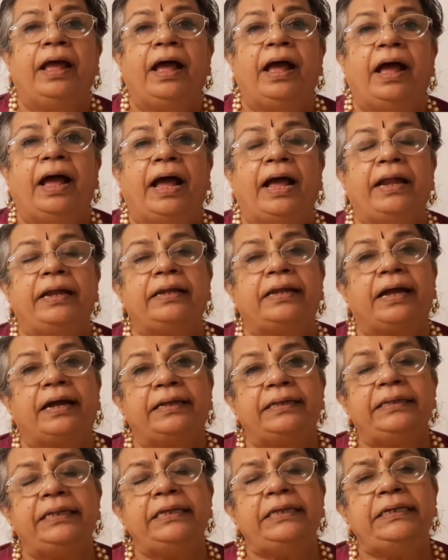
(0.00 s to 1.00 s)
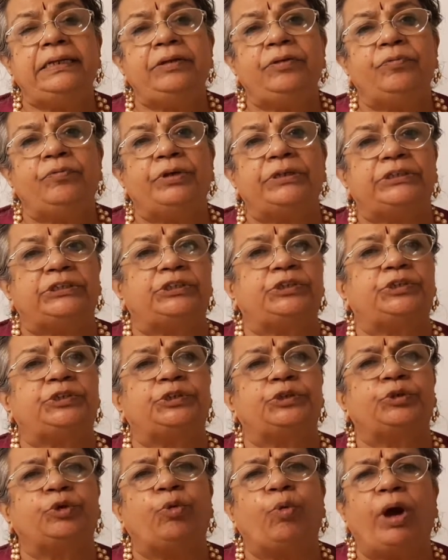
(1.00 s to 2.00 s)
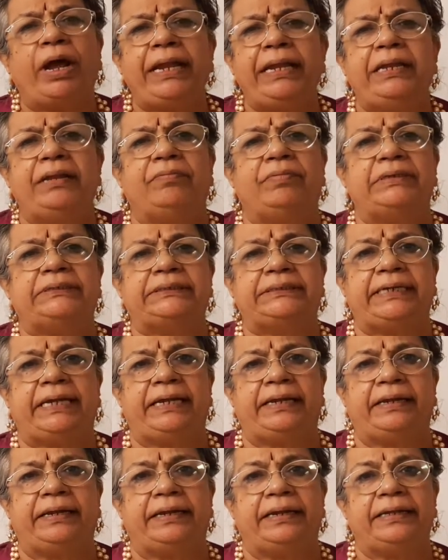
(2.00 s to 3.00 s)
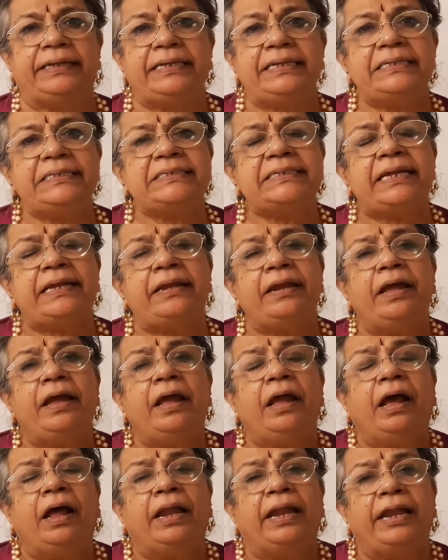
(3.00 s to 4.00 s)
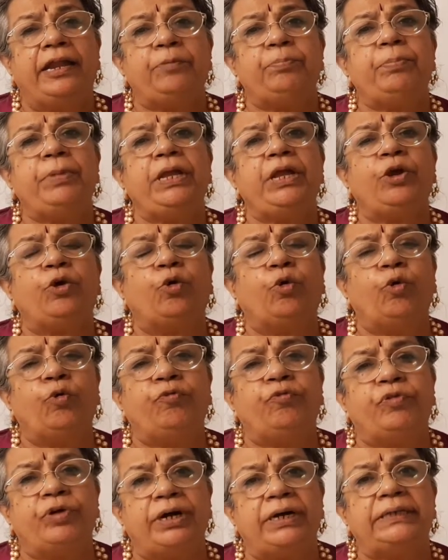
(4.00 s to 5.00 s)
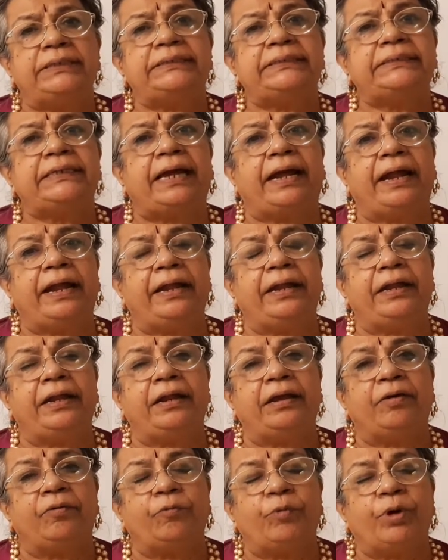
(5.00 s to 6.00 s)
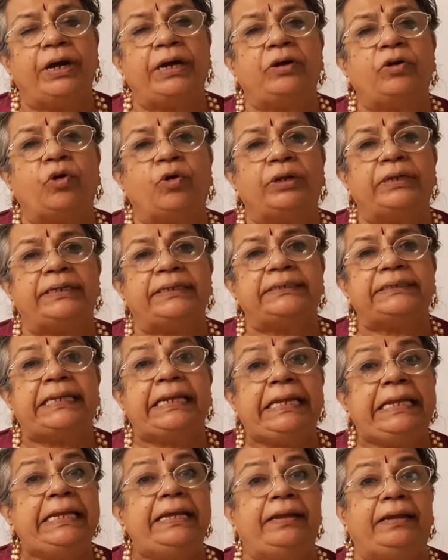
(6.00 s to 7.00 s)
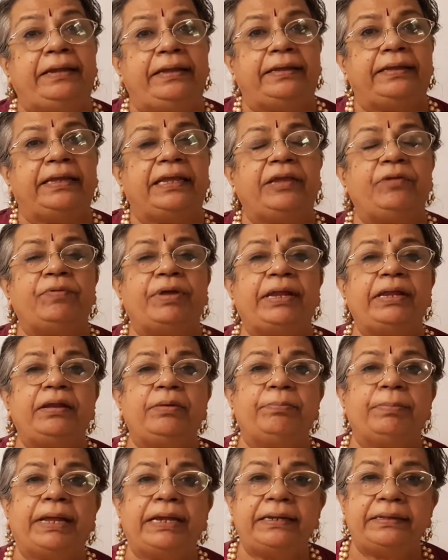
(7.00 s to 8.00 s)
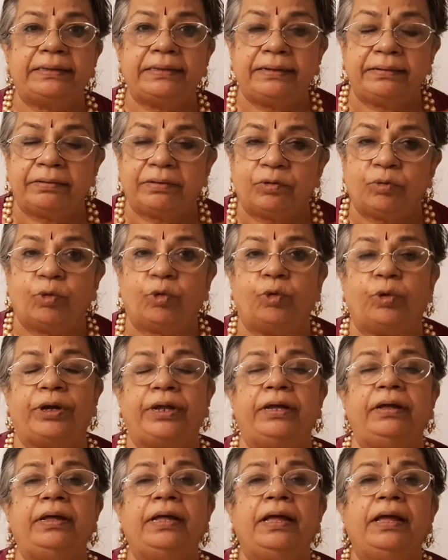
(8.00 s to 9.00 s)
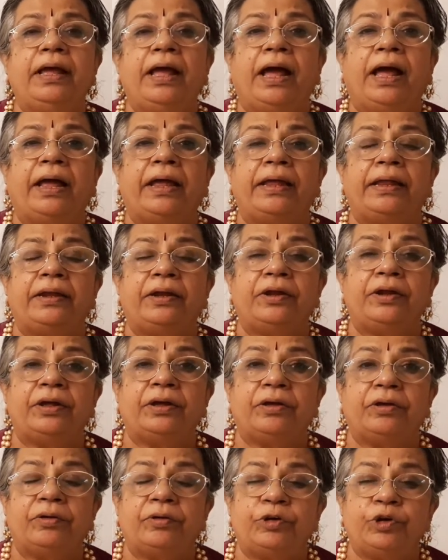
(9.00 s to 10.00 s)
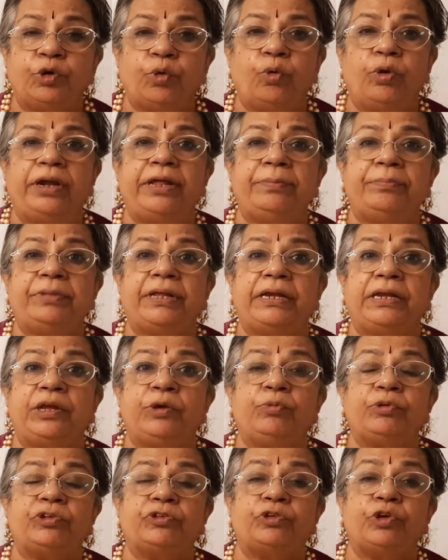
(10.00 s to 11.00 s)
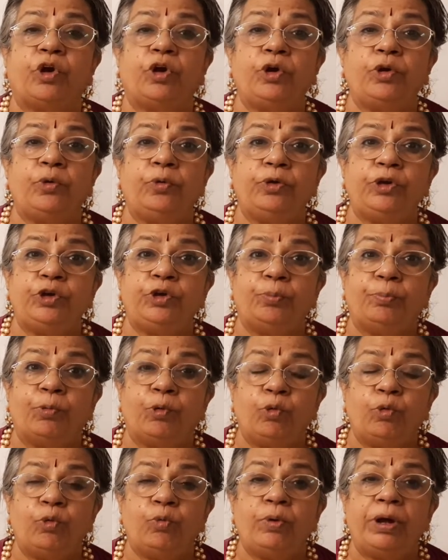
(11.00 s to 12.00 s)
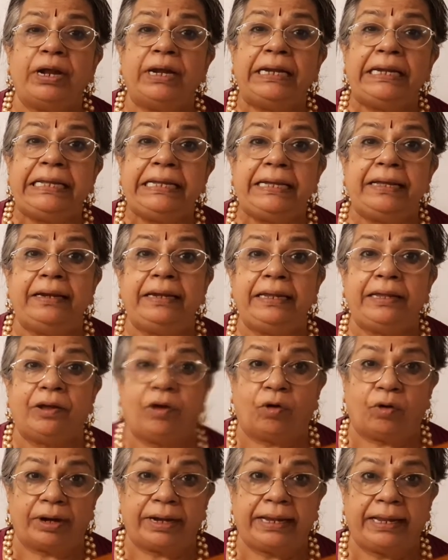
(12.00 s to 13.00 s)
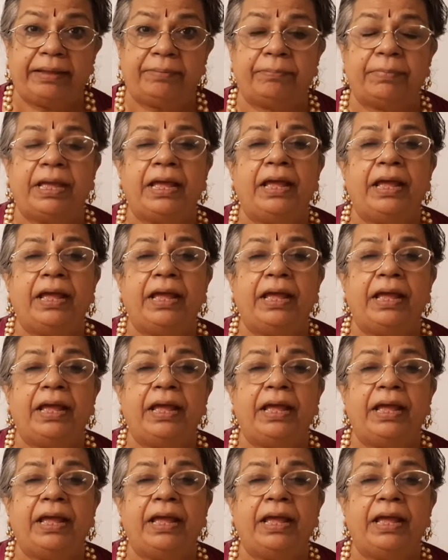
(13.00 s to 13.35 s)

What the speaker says: And Gandhi was quite devastated. He said, let me go first and work on this legally. He went and met the owner and told him that he was not going to move legally on him